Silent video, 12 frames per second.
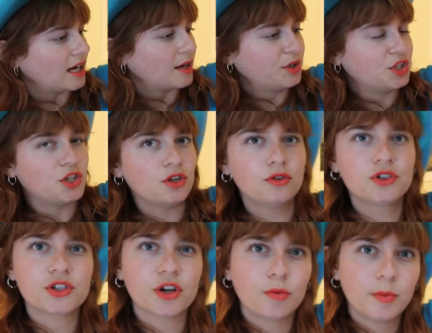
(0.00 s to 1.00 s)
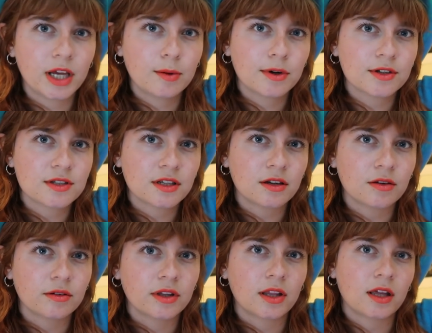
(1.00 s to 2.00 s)
I'm a huge tote bag person. I
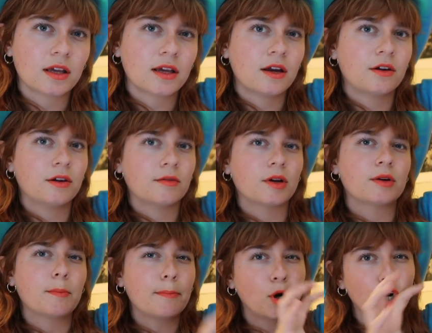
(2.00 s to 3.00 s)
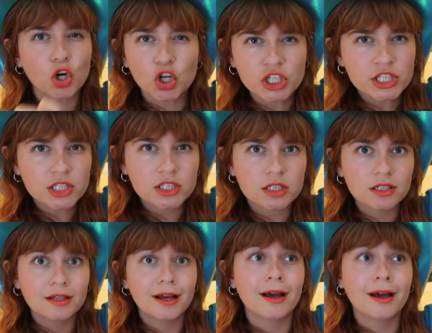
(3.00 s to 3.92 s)
don't really like carrying around a person.